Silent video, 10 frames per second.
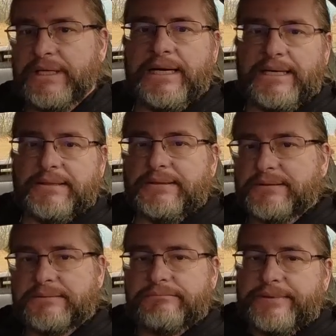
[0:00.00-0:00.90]

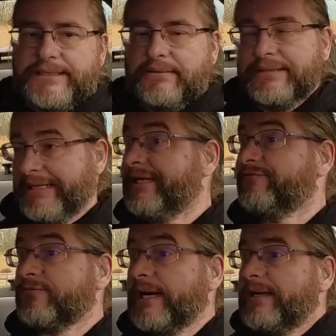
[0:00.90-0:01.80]
and you know, they
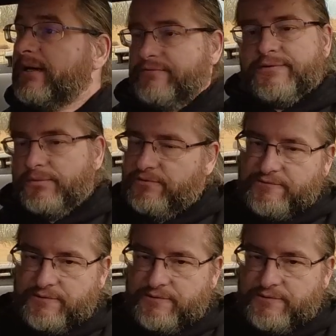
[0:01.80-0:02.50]
even ran afterwards,